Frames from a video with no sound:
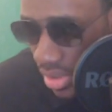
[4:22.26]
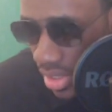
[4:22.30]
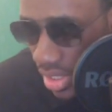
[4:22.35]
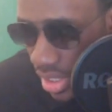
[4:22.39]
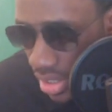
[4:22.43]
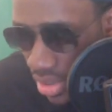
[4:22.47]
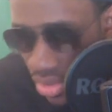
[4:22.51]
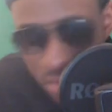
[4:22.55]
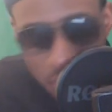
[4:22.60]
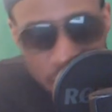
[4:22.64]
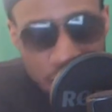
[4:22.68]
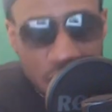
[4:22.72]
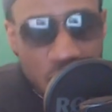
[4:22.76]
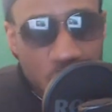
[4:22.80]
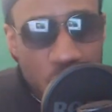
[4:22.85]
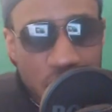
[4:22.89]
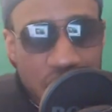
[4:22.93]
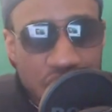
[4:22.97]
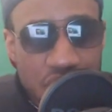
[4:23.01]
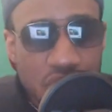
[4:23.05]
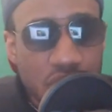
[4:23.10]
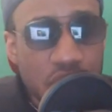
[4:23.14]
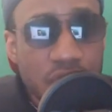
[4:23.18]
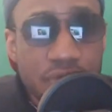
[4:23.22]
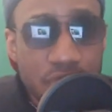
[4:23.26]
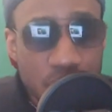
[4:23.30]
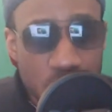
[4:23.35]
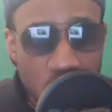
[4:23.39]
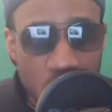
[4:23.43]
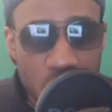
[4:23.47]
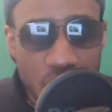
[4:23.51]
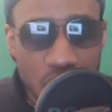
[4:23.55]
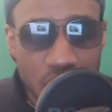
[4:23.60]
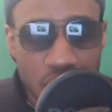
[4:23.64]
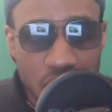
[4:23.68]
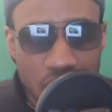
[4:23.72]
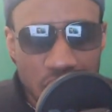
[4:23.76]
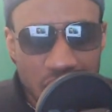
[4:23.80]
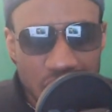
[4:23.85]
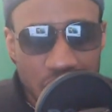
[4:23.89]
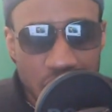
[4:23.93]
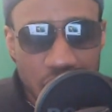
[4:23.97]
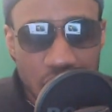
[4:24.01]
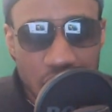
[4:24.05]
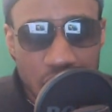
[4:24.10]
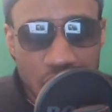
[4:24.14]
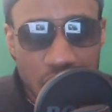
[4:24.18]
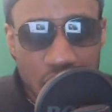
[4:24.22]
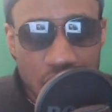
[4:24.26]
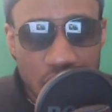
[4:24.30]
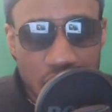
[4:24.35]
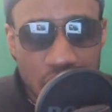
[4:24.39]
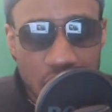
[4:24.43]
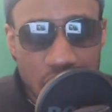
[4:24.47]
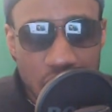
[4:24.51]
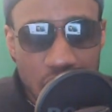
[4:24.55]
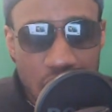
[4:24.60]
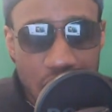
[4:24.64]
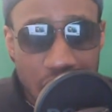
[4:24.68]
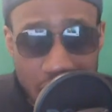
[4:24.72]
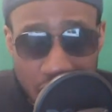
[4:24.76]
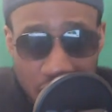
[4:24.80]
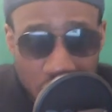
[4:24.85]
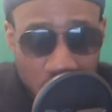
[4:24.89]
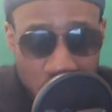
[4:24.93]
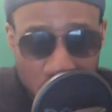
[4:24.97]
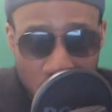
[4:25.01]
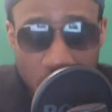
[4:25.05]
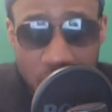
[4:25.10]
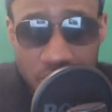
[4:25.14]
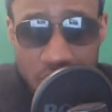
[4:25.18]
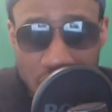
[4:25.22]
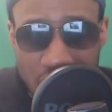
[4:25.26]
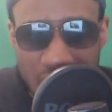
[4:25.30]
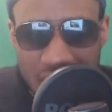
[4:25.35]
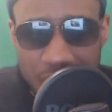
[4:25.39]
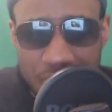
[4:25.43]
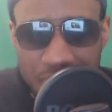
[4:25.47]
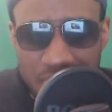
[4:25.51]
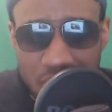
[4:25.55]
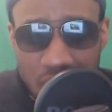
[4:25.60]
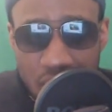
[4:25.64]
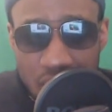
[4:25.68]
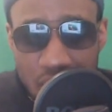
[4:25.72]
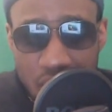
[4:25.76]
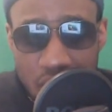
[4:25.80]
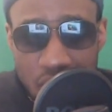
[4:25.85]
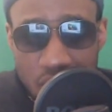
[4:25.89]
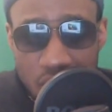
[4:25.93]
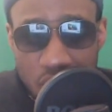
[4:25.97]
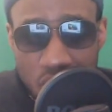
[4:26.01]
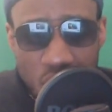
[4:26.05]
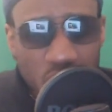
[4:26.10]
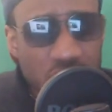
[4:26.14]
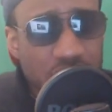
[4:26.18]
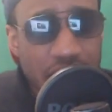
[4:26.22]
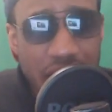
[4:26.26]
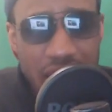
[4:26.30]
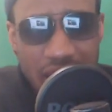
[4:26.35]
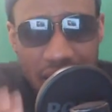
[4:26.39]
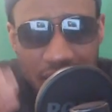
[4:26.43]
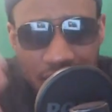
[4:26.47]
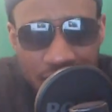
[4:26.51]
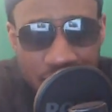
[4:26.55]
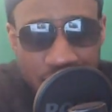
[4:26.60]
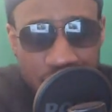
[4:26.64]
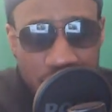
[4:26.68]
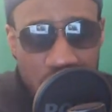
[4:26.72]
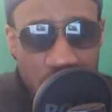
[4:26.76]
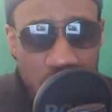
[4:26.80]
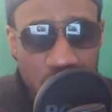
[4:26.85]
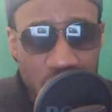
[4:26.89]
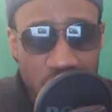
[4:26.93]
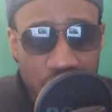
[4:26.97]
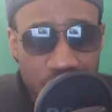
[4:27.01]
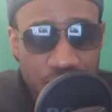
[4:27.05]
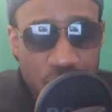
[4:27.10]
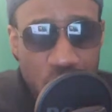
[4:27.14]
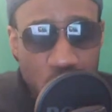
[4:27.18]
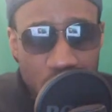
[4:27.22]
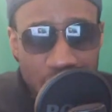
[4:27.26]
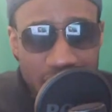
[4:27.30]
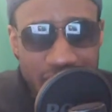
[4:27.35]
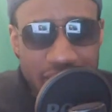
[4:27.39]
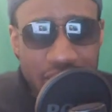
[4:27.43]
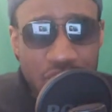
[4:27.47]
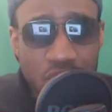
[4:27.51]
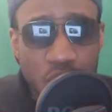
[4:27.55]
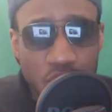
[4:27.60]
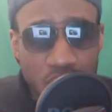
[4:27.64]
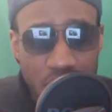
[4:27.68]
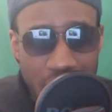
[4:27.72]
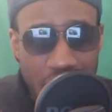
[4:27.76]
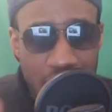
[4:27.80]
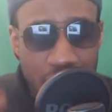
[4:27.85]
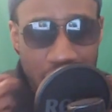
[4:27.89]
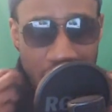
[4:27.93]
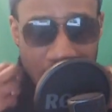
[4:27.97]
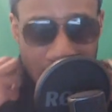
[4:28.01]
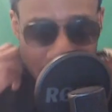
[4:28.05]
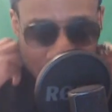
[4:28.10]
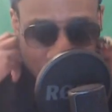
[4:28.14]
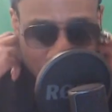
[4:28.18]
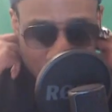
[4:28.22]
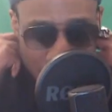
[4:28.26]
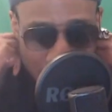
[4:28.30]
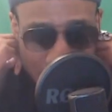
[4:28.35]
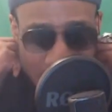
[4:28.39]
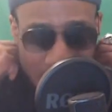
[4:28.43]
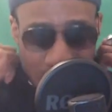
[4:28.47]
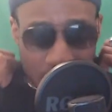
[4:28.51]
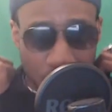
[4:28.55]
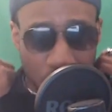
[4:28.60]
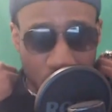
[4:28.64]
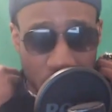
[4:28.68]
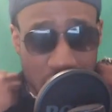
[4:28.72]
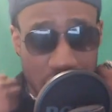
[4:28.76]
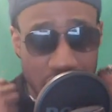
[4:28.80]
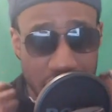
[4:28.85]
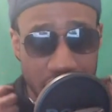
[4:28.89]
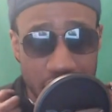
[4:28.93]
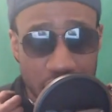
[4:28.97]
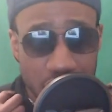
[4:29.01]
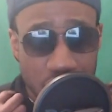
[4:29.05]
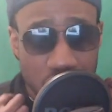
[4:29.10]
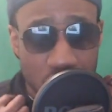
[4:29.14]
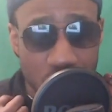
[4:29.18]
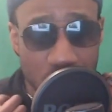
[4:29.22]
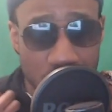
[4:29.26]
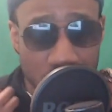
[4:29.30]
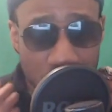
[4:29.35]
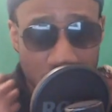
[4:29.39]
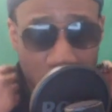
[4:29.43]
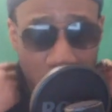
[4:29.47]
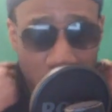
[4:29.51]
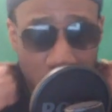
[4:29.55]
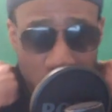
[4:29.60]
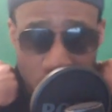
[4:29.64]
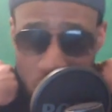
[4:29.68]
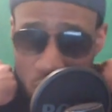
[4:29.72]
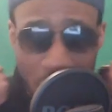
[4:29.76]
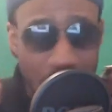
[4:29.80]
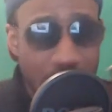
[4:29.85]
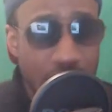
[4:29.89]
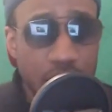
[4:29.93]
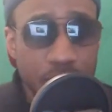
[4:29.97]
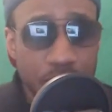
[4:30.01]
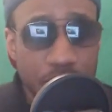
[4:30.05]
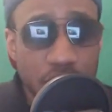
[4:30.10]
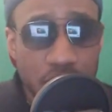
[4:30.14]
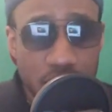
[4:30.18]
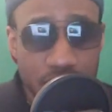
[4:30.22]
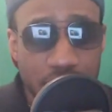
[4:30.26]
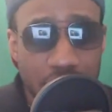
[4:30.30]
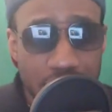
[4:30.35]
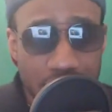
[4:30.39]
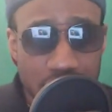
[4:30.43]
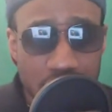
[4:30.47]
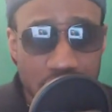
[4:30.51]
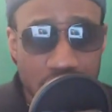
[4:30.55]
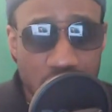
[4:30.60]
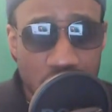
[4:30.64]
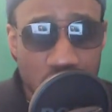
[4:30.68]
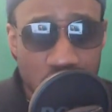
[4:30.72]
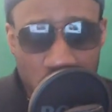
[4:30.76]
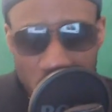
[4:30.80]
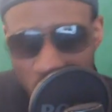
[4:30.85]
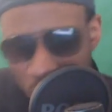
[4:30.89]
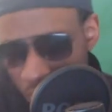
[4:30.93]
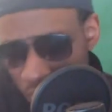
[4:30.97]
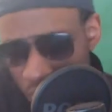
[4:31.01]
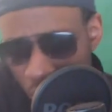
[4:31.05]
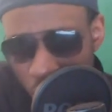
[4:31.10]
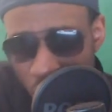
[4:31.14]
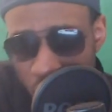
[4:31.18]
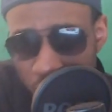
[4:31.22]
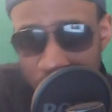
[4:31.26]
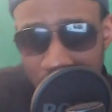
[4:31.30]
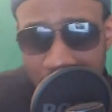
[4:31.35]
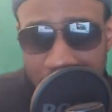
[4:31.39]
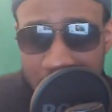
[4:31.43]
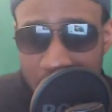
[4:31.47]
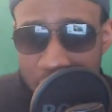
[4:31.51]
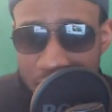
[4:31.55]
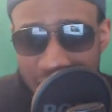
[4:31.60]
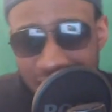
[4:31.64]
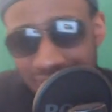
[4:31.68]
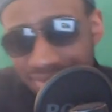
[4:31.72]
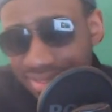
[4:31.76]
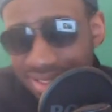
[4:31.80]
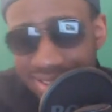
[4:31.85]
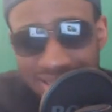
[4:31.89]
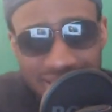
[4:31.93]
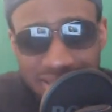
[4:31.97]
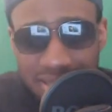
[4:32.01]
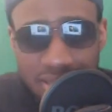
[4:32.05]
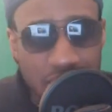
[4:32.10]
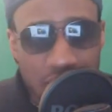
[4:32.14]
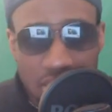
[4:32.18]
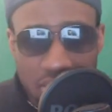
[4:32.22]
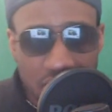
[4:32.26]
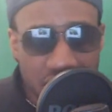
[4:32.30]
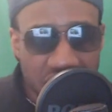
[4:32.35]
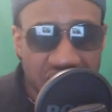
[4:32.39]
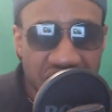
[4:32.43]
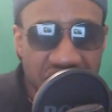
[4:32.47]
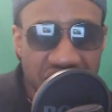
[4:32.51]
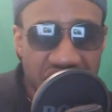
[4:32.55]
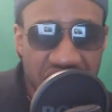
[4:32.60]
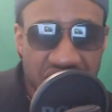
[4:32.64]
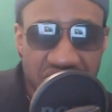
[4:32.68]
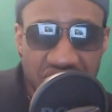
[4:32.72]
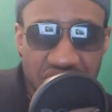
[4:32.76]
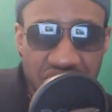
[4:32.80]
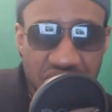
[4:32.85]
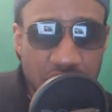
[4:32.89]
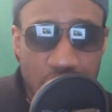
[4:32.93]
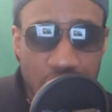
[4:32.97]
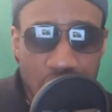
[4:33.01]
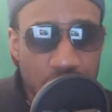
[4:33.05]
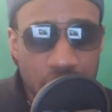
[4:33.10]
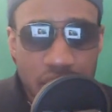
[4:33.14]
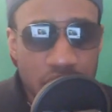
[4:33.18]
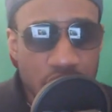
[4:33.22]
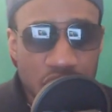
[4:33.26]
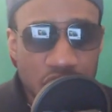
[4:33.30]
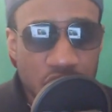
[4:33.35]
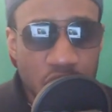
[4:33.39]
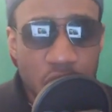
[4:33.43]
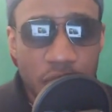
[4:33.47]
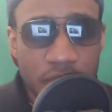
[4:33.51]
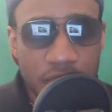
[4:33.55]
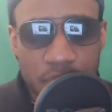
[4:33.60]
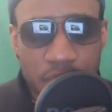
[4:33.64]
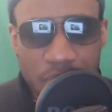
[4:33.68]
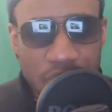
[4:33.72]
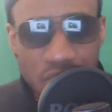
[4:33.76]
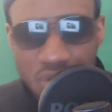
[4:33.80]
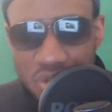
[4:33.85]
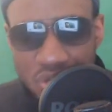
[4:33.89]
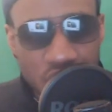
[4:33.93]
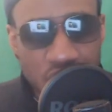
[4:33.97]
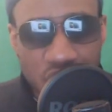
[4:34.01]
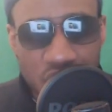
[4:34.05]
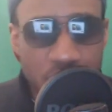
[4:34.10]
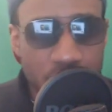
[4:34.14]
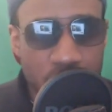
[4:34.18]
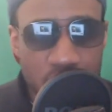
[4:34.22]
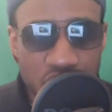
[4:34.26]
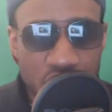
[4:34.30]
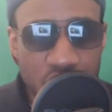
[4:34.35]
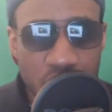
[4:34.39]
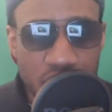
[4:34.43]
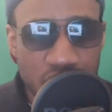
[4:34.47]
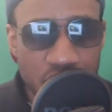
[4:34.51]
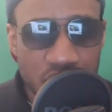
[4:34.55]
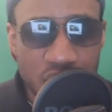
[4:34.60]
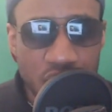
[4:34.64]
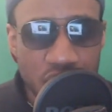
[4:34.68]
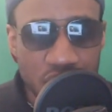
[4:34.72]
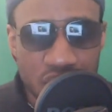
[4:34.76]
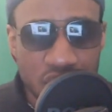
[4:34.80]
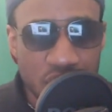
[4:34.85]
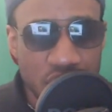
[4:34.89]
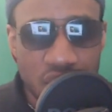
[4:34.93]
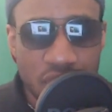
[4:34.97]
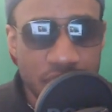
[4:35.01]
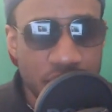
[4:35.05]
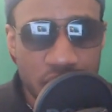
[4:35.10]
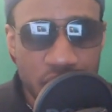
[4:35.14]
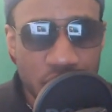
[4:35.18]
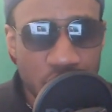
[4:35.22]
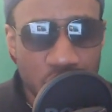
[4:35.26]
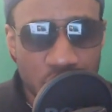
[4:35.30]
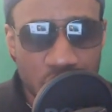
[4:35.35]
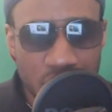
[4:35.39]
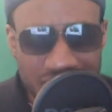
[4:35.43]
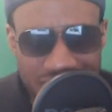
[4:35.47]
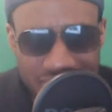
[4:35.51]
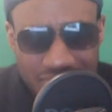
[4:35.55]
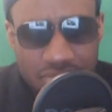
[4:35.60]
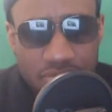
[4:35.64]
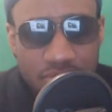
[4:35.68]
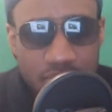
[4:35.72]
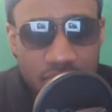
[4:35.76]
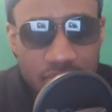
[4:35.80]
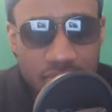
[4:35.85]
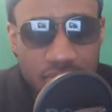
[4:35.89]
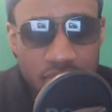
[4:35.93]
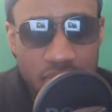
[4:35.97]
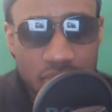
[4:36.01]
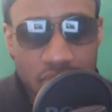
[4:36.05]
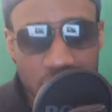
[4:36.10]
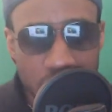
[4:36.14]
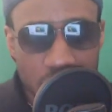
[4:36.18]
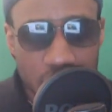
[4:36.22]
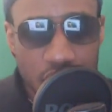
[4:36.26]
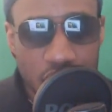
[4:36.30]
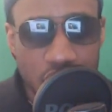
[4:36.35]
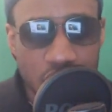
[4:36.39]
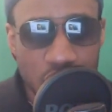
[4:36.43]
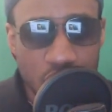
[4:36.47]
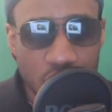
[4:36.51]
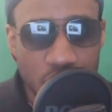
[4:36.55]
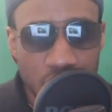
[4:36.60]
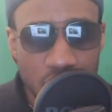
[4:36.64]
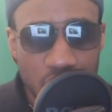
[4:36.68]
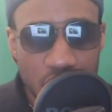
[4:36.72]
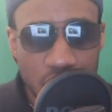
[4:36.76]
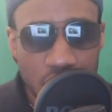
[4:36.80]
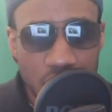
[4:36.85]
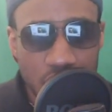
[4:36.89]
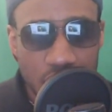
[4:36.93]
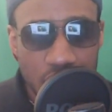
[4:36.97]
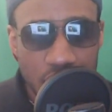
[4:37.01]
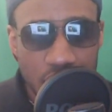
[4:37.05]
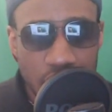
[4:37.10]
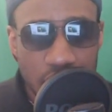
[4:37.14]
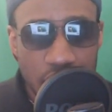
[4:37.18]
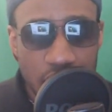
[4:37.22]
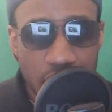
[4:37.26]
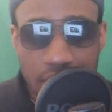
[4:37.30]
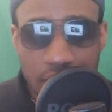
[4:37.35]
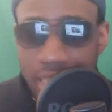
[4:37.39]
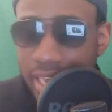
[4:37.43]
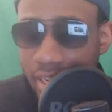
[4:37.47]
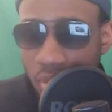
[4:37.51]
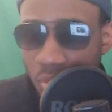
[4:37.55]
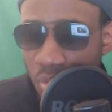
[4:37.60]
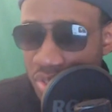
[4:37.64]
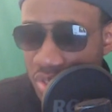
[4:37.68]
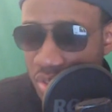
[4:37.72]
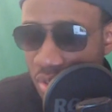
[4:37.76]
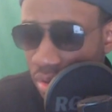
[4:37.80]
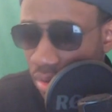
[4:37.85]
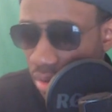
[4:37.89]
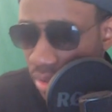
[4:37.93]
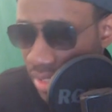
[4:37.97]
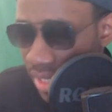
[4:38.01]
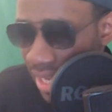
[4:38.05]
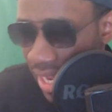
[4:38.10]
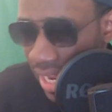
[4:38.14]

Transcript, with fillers: A reviewer is a reviewer. And sometimes not every reviewer is going to share the same consensus to any piece of art. Someone will play a game like, eh, nah, it's not for me. It's not, it's not, it's not, it's not, it's not very good. You know, like what's it called?